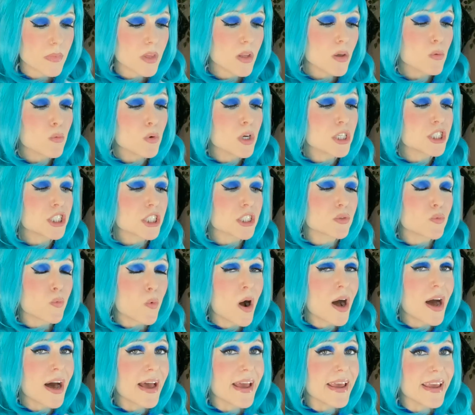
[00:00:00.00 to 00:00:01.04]
which is
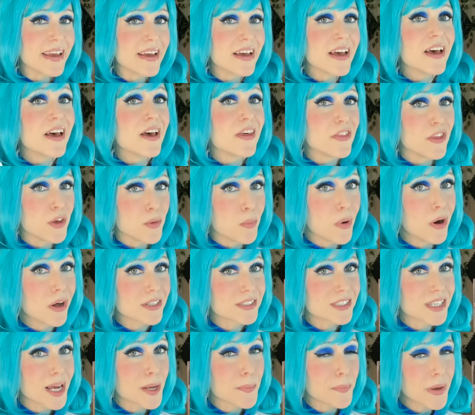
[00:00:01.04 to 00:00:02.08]
why the
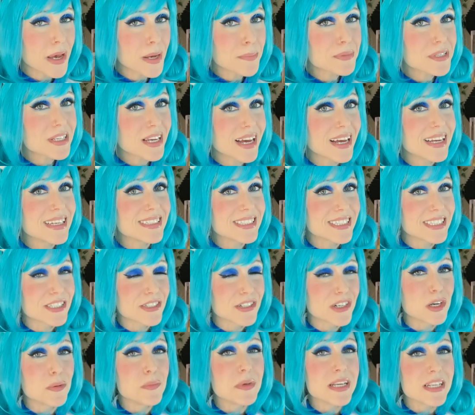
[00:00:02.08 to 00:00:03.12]
multi-peptide
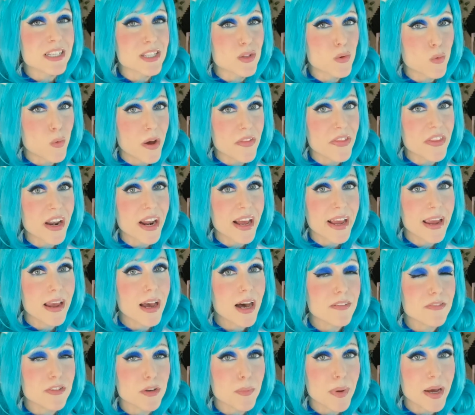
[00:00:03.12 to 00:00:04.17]
serum is the one that I
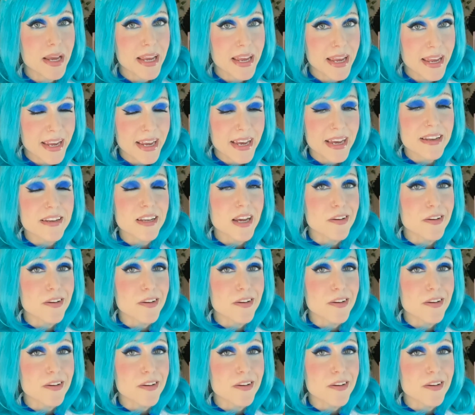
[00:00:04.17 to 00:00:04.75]
have in my hand.